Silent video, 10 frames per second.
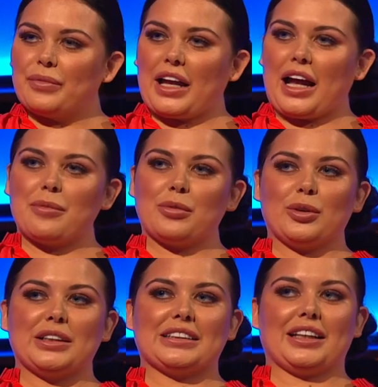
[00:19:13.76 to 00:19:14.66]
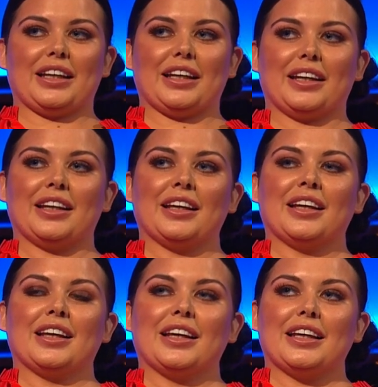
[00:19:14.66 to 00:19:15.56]
I'm going to say
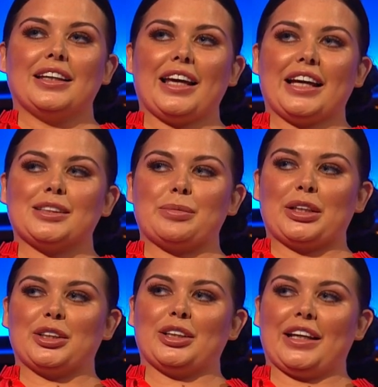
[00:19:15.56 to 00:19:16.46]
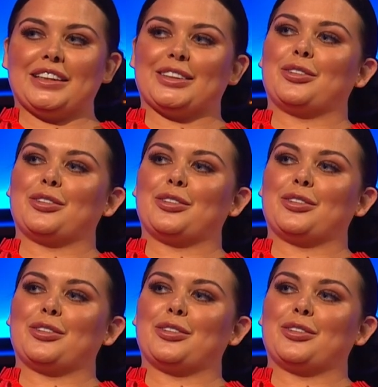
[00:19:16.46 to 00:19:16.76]
yes because she eats the